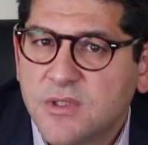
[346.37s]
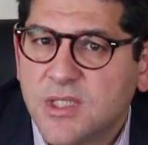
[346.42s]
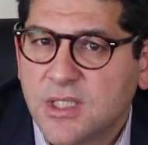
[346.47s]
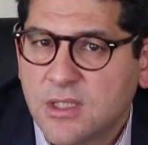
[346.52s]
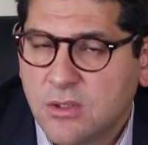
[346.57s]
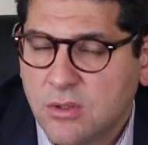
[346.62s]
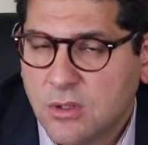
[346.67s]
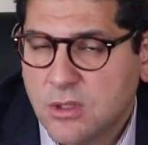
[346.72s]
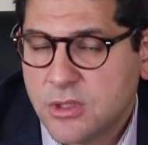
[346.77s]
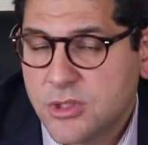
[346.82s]

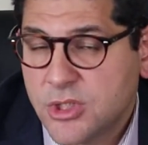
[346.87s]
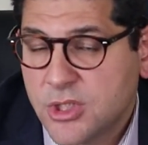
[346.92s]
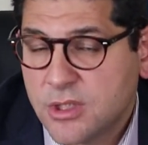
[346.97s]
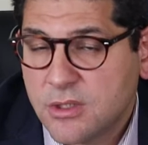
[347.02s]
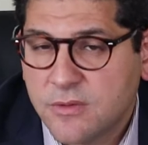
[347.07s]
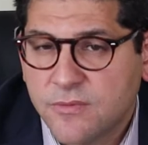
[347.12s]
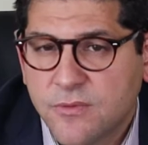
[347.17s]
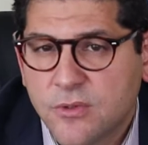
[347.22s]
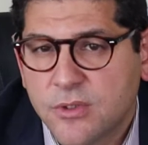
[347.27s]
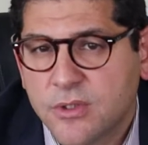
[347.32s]
technology
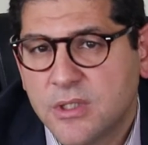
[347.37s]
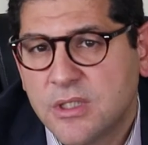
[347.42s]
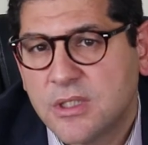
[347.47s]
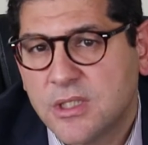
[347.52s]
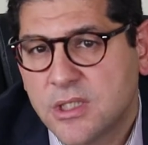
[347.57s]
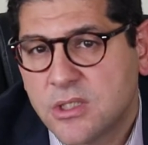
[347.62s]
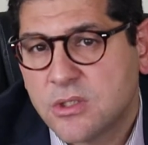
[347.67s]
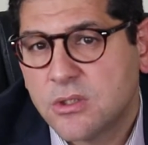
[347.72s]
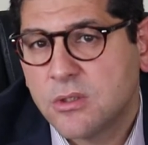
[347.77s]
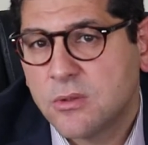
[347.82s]
and the 4th
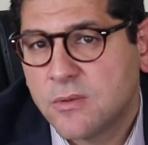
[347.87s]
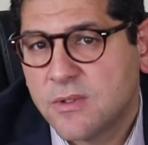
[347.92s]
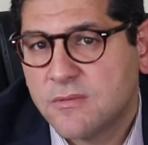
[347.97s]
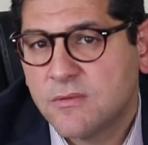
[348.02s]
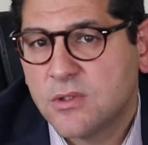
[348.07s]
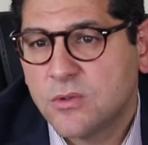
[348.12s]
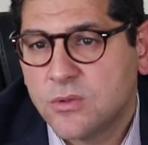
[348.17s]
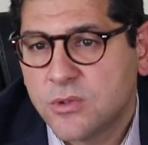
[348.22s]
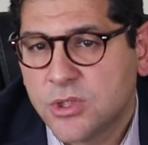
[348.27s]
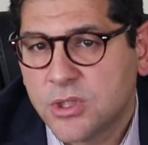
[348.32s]
Industrial
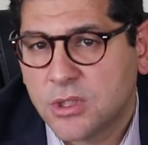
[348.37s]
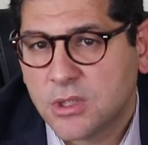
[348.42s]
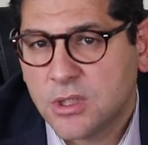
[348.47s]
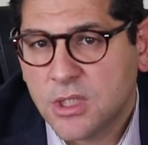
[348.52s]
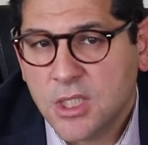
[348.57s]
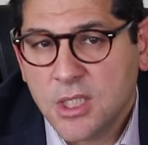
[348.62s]
Revolution.